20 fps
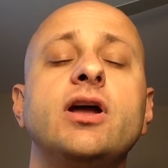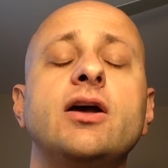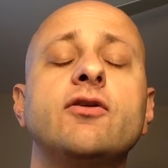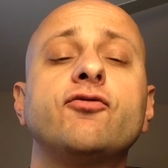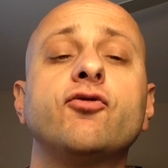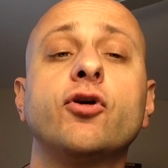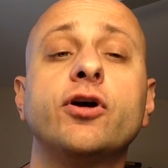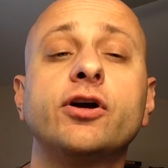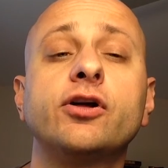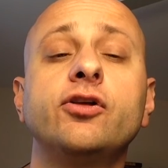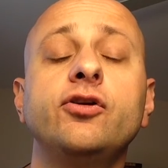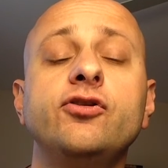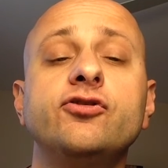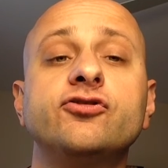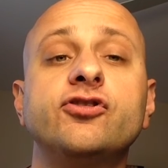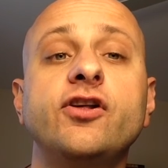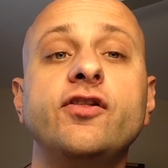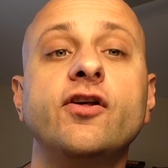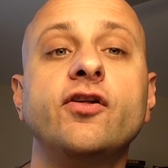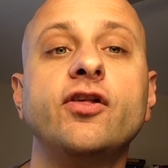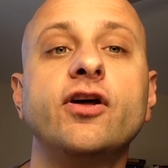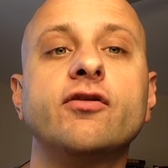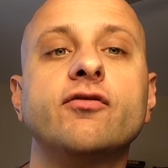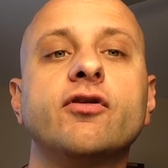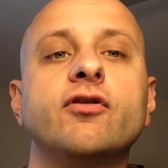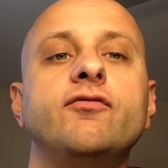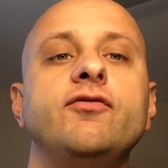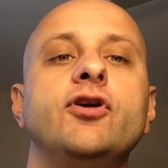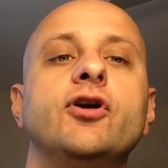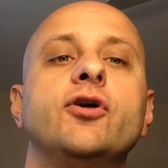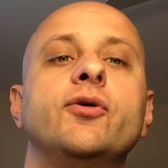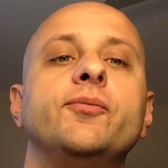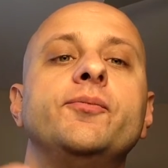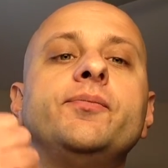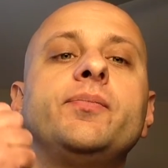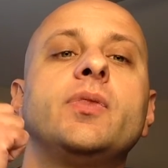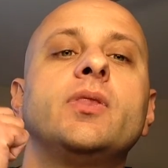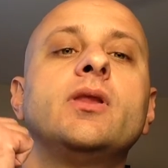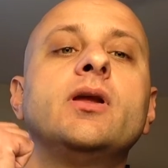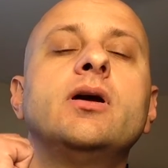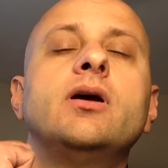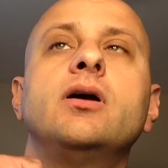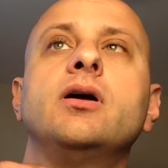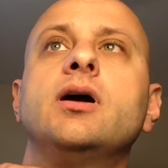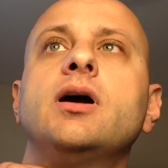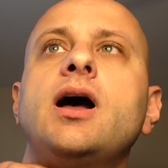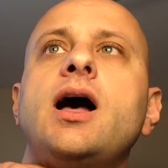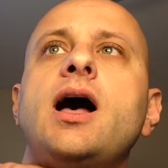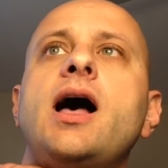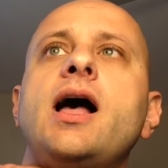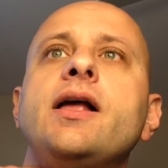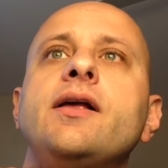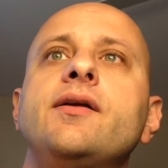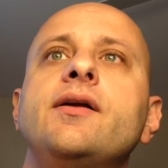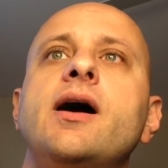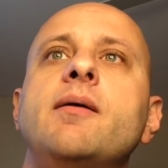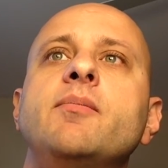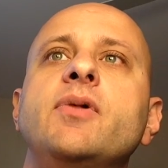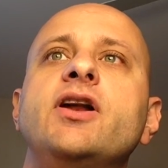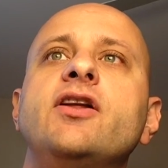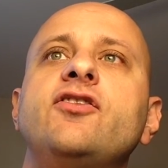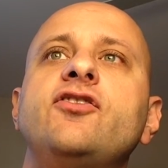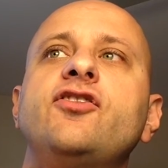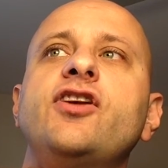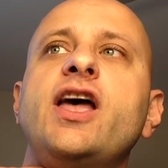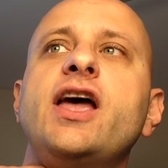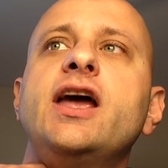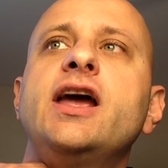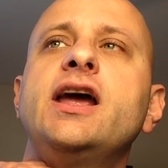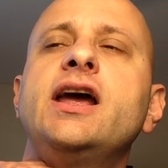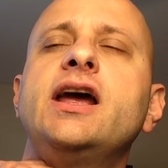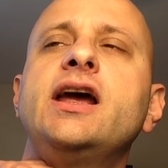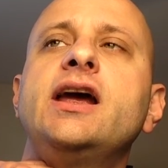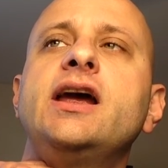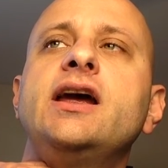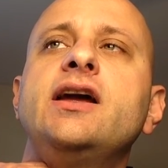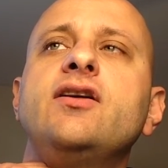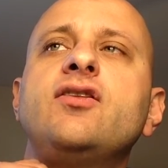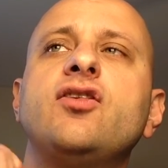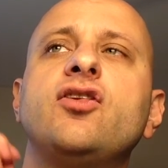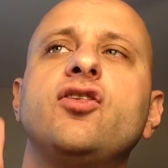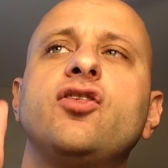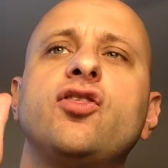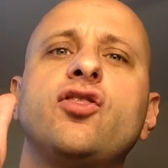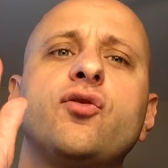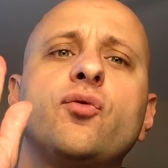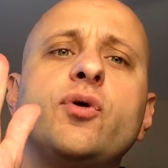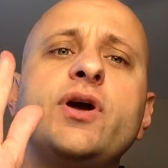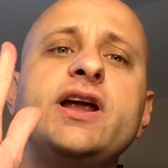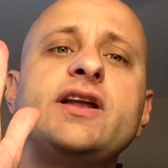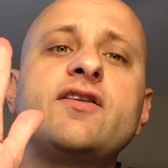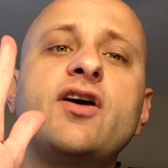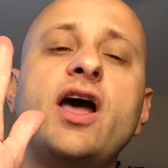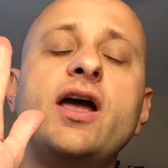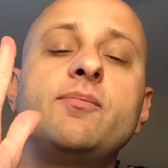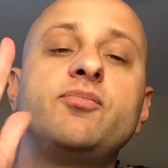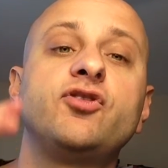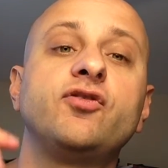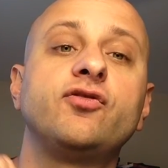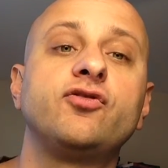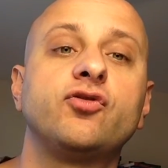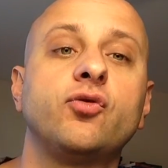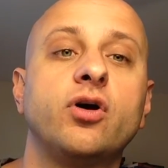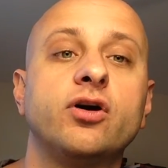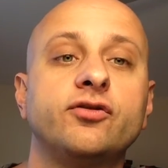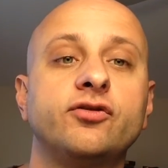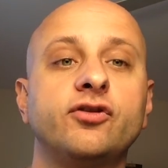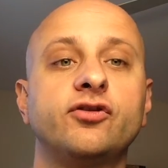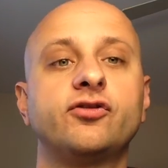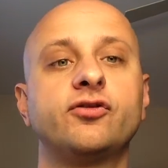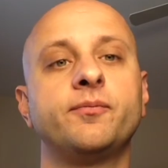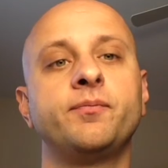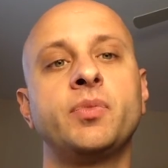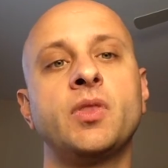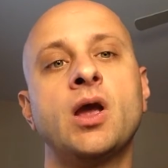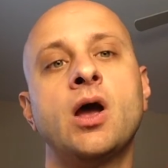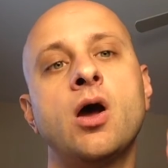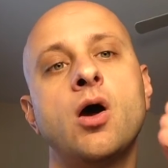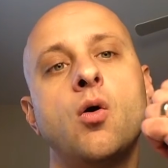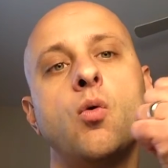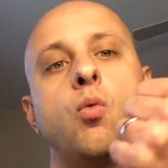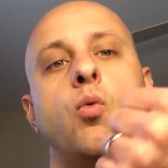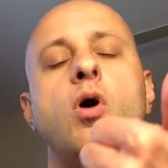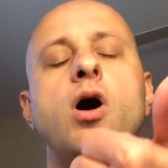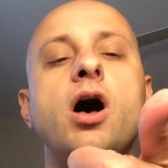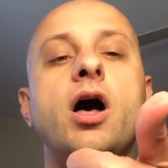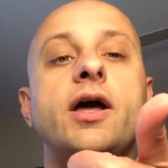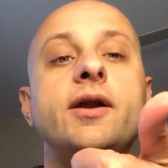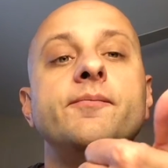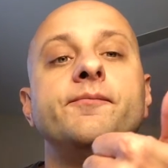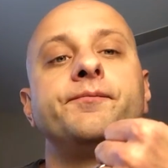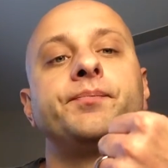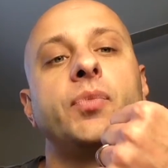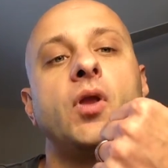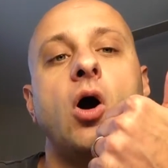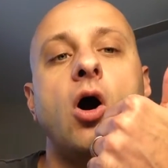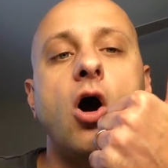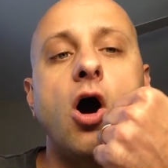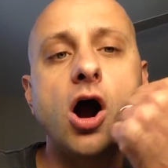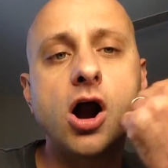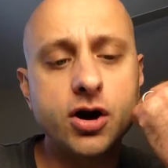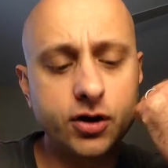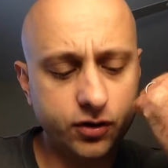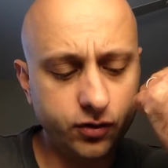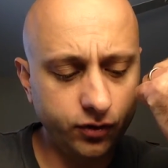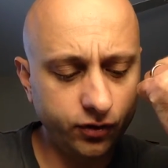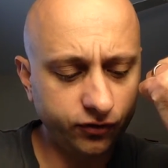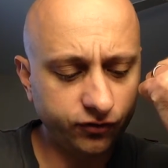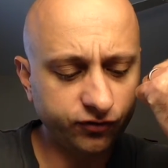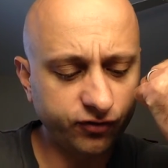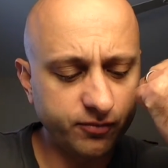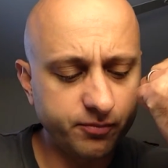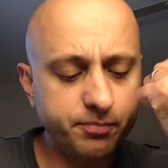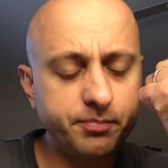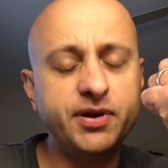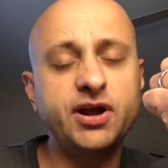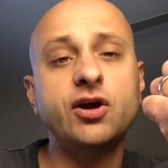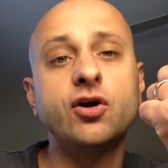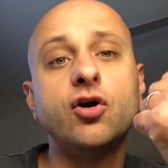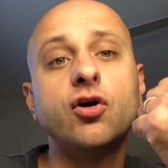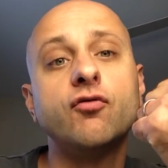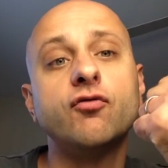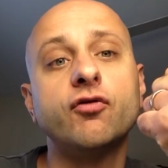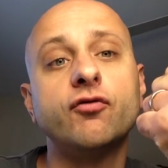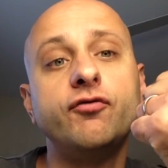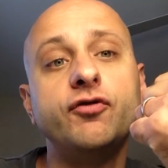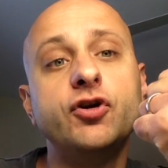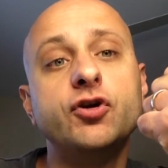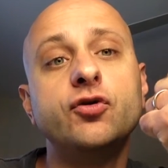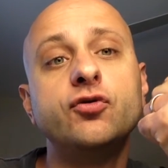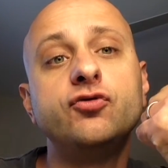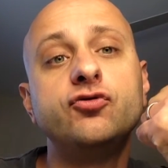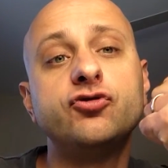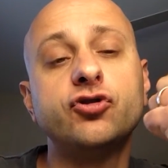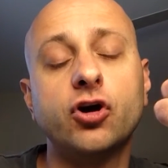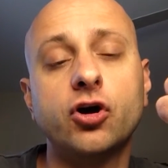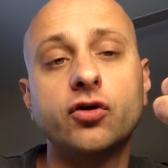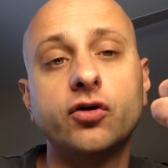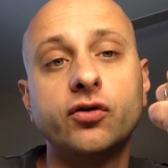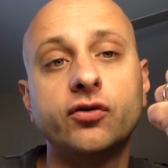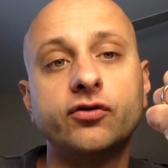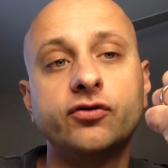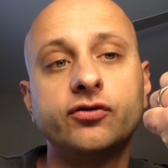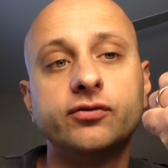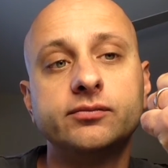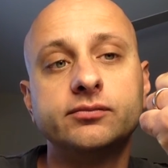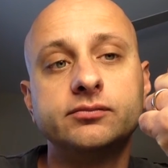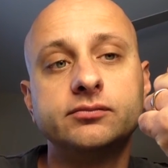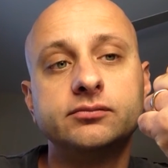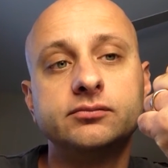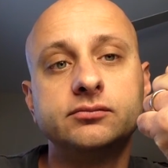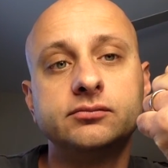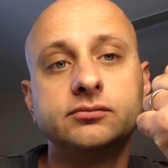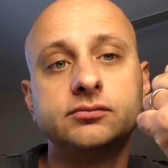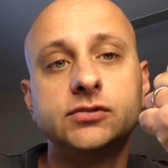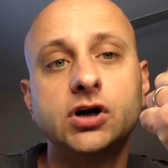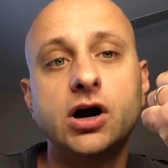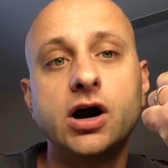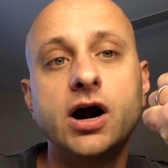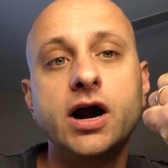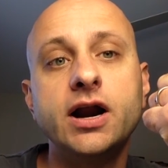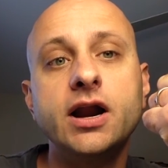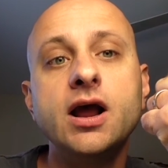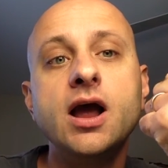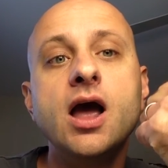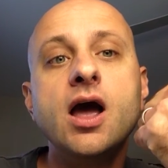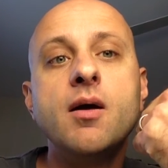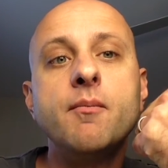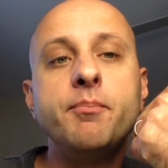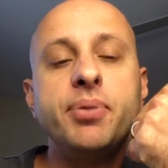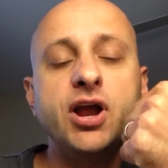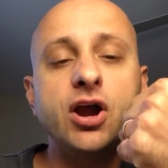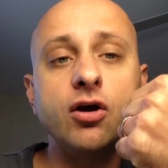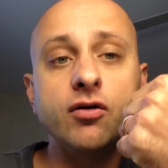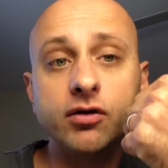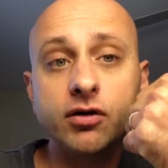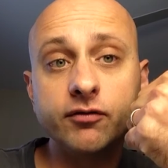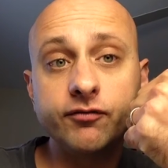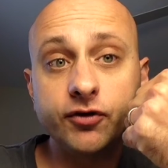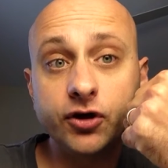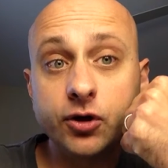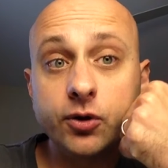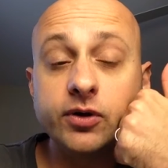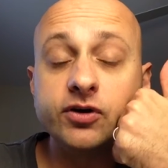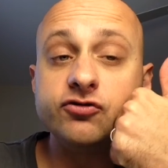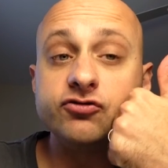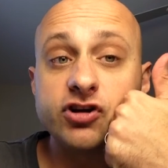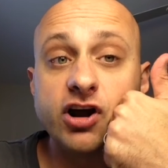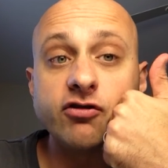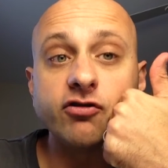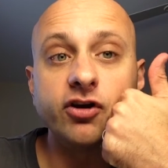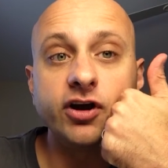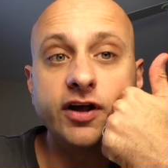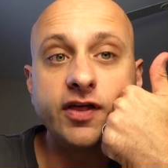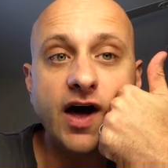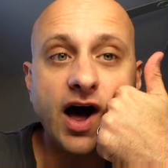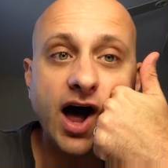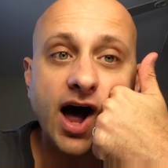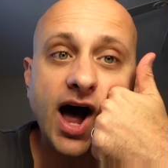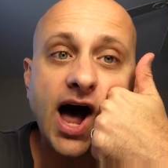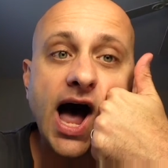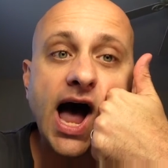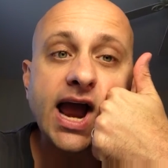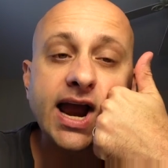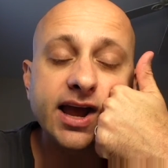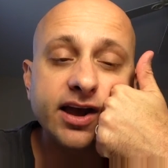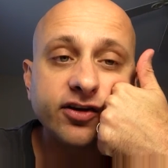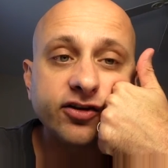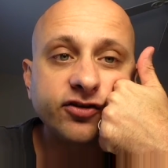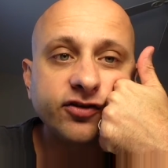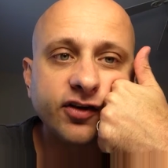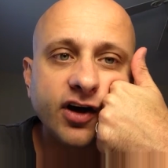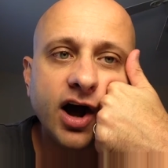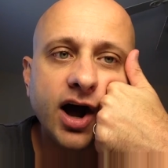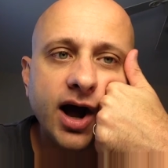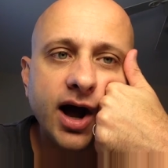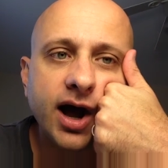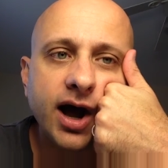for inclusion in the Lit Review, I'm going to say 3 types of sources. 1, articles from peer-reviewed journals, all right? Peer review is generally the highest